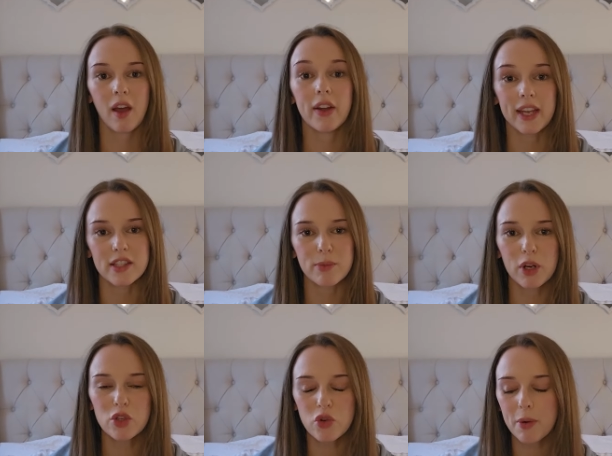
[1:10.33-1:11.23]
Okay, so I'm going
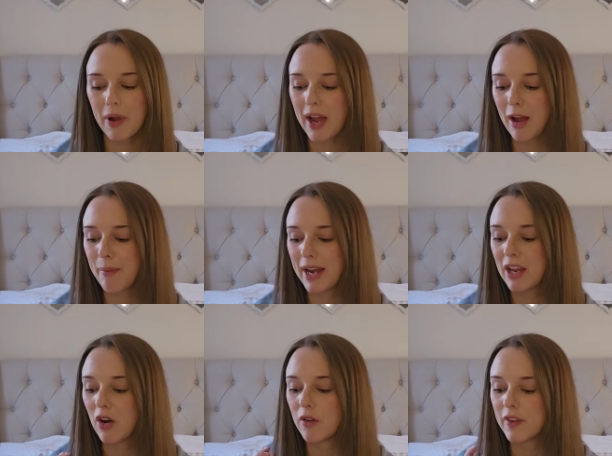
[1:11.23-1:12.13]
to talk about how many
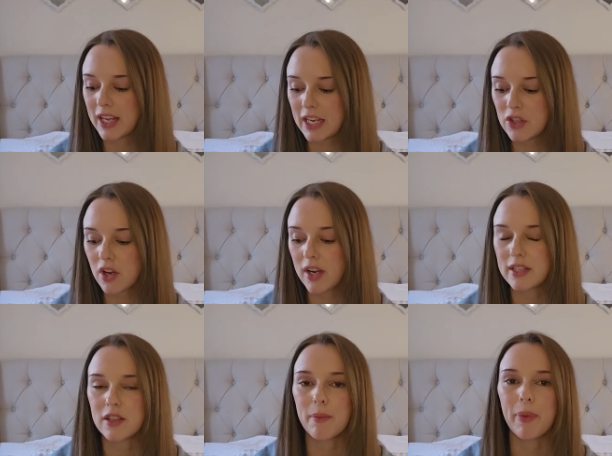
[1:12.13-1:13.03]
of each
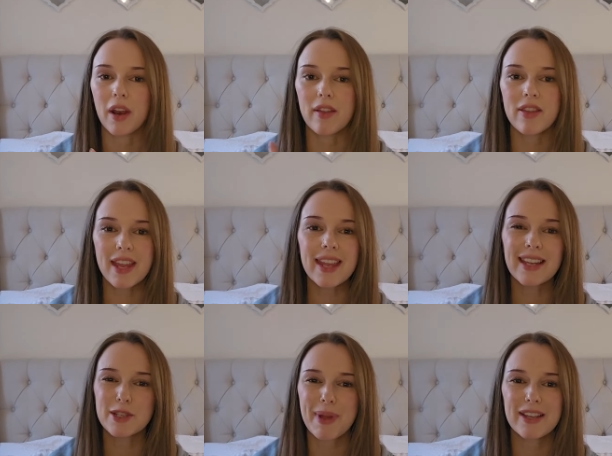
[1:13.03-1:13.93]
item, but I think it
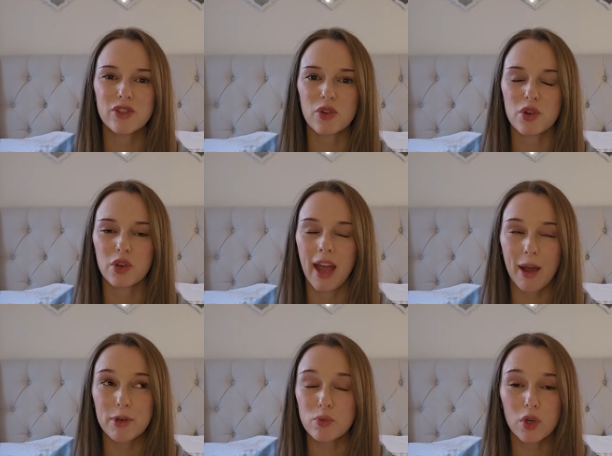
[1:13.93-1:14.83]
depends on how
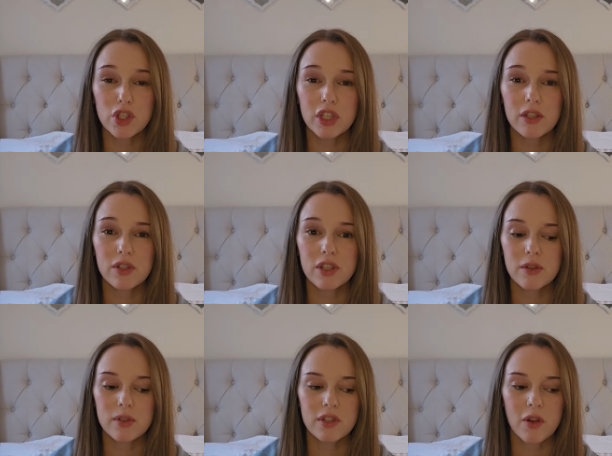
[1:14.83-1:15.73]
much washing you do.
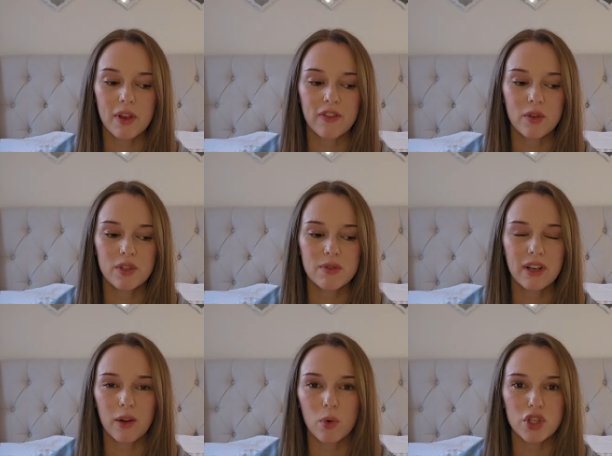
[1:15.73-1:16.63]
So if you're doing
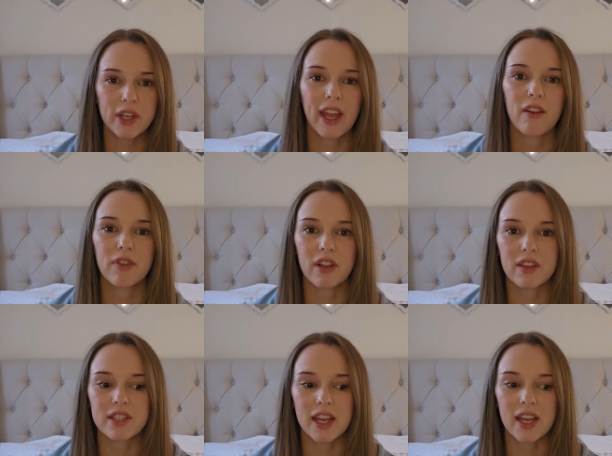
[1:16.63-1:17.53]
like washing every other
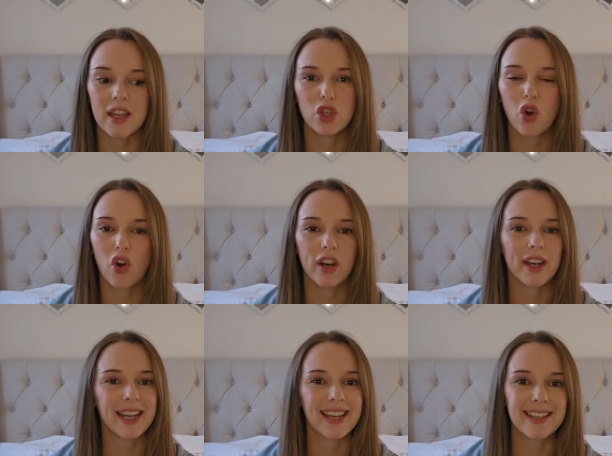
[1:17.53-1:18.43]
day, you're not going to
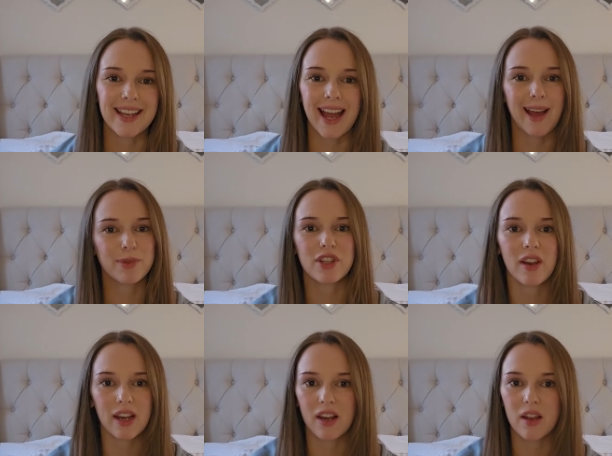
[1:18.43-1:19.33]
need
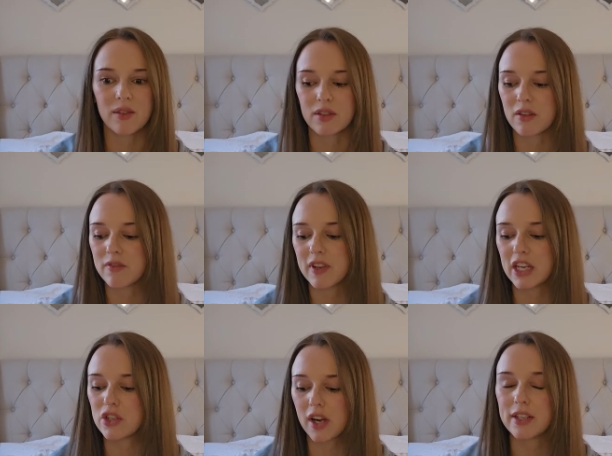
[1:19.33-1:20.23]
absolutely loads of
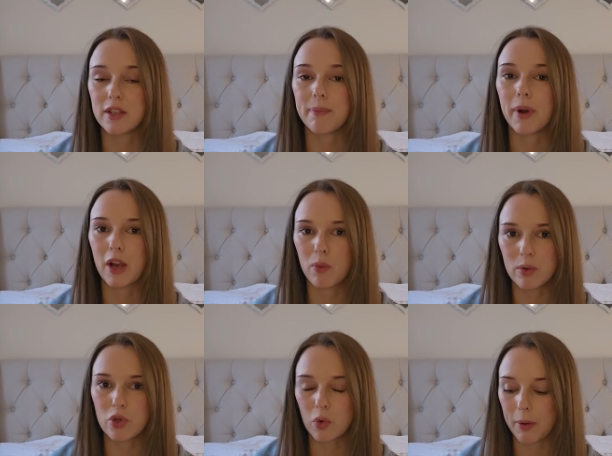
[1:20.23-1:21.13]
each item, but I will
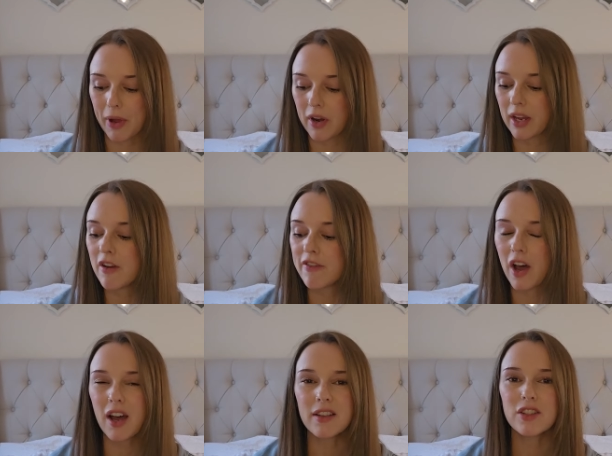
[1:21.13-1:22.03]
talk about it. For
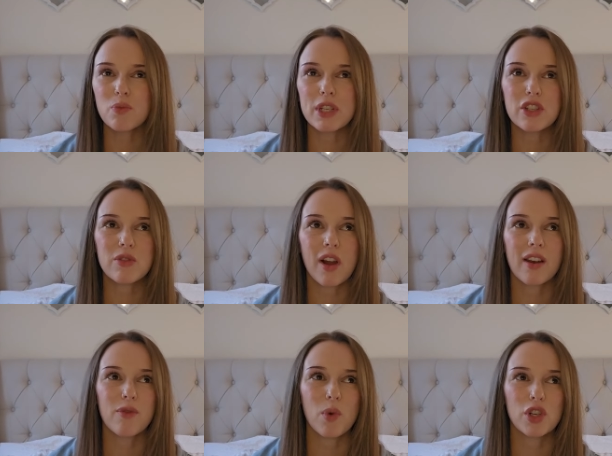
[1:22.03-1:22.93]
us, we do kind
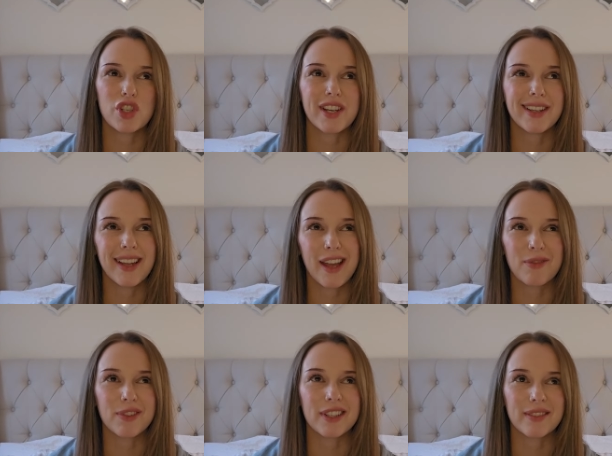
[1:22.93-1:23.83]
of washing
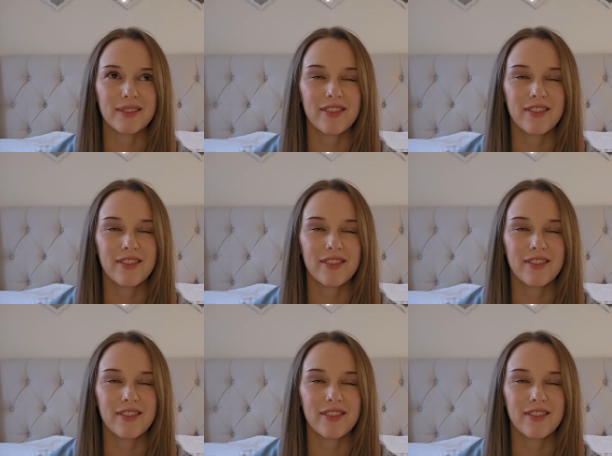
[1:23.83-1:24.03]
every...